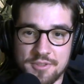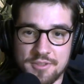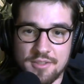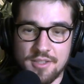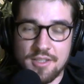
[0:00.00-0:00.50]
See,
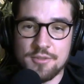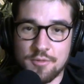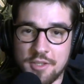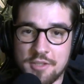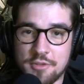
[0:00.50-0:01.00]

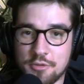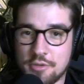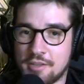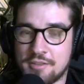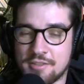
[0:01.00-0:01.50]
Slovenia is
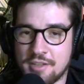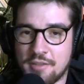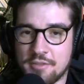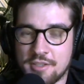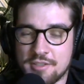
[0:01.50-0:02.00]
also, I
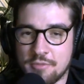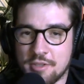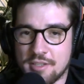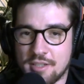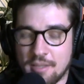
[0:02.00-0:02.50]
discovered this
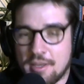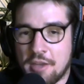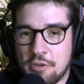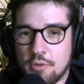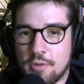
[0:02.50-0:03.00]
recently. I mean,
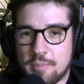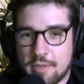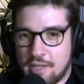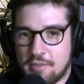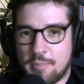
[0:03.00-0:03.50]
I knew it,
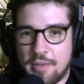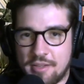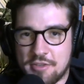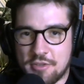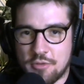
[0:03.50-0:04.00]
but never pay
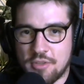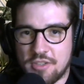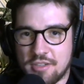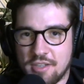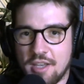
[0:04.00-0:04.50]
attention to it.
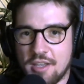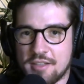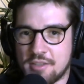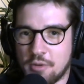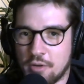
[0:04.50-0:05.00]
That
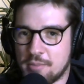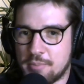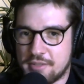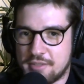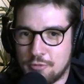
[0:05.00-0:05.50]
it's the only
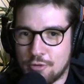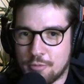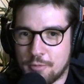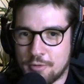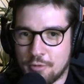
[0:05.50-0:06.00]
place in
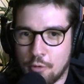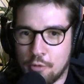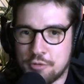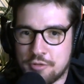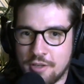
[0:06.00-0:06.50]
Europe where
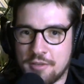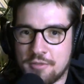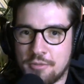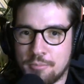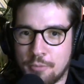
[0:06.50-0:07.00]
all
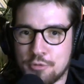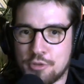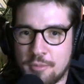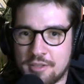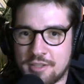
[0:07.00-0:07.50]
three most
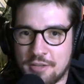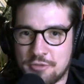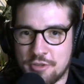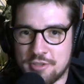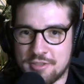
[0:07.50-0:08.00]
dominant
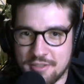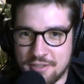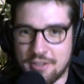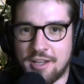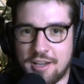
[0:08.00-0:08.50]
cultures
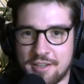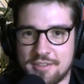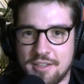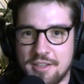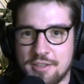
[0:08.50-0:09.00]
collide.